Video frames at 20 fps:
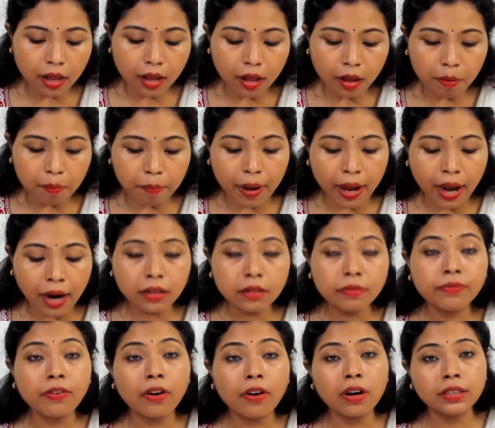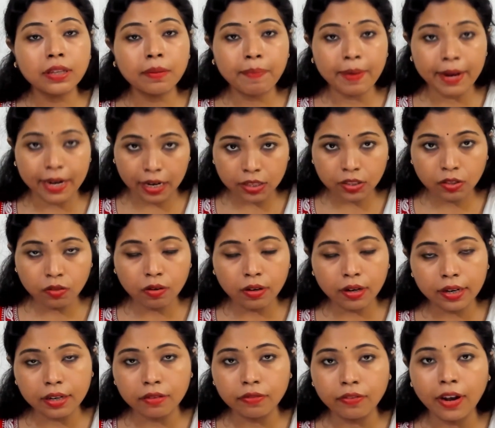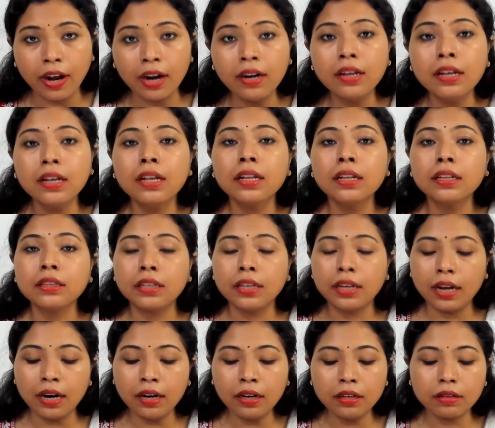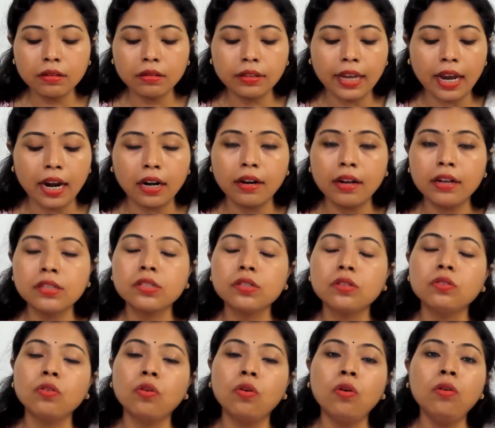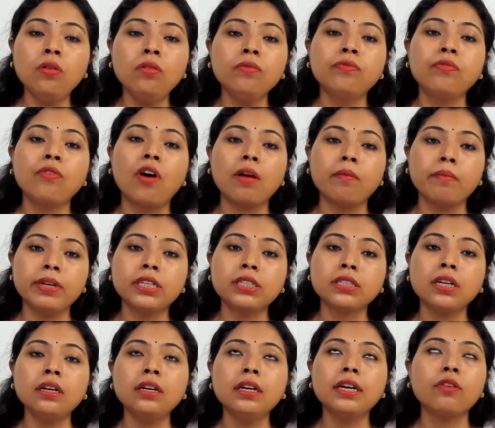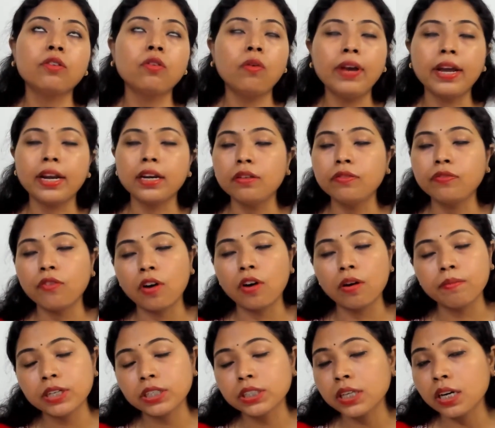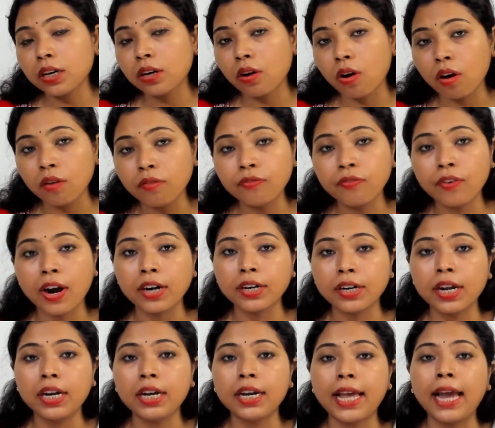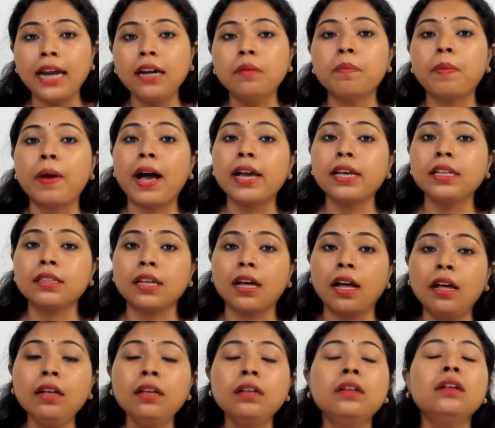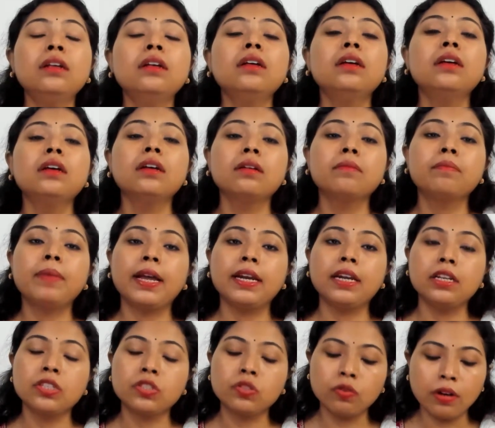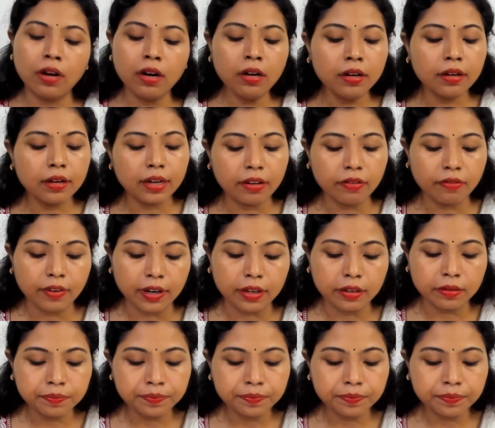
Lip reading: But for the peninsular river, there is no any formation of fertile land by the peninsular river.